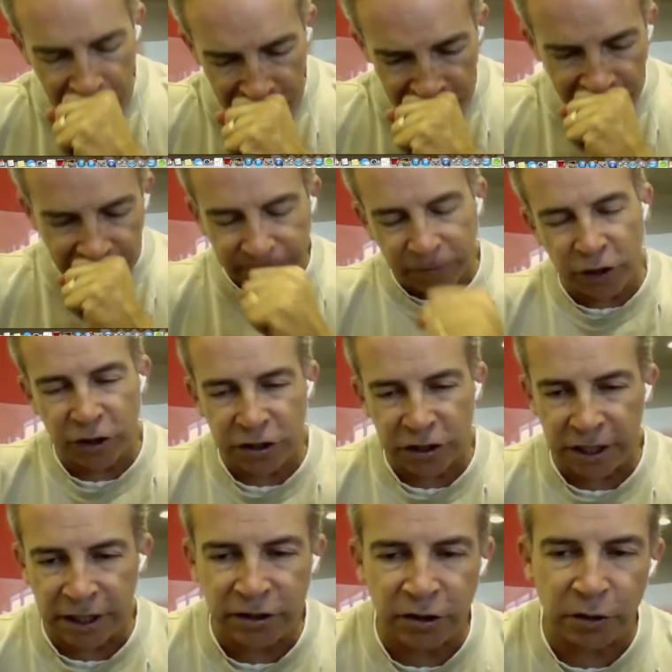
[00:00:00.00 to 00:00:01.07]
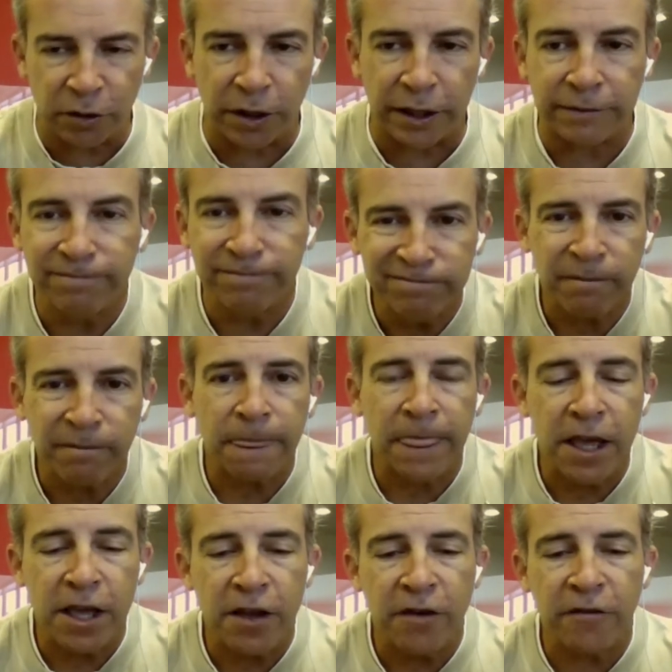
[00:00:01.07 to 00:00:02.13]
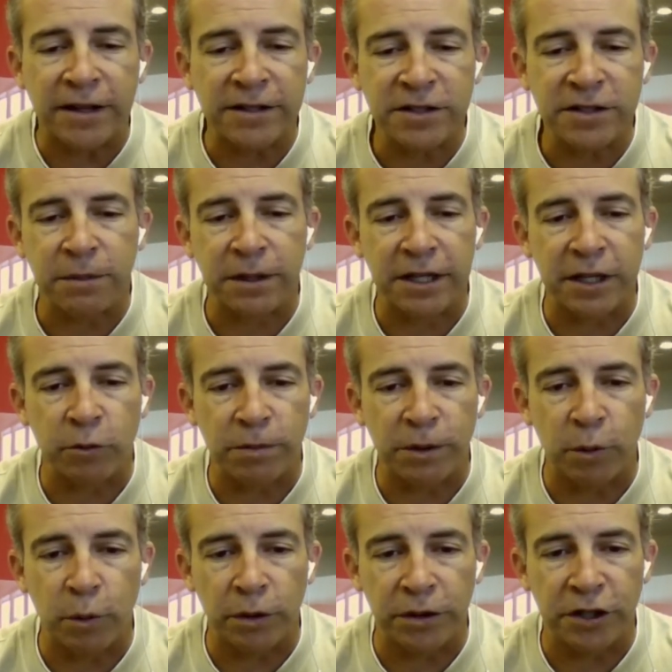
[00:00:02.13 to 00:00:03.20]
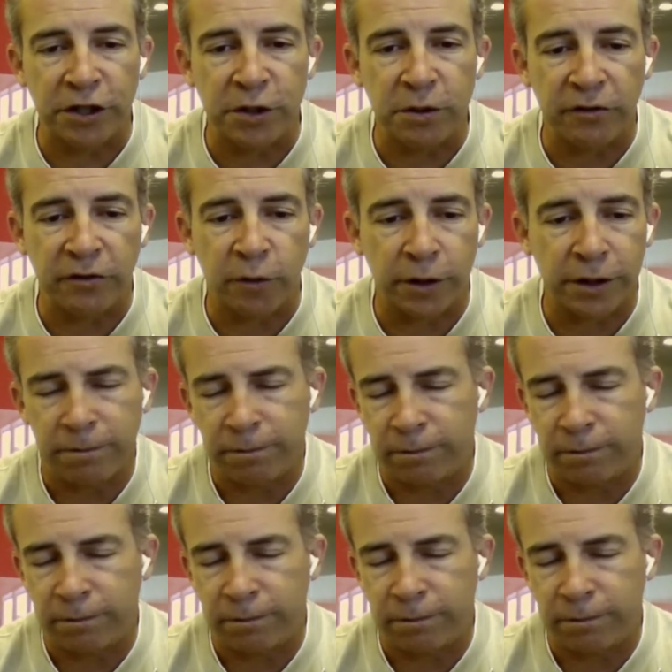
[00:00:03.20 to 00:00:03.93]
So you just need to find somebody that would be willing to do that for you.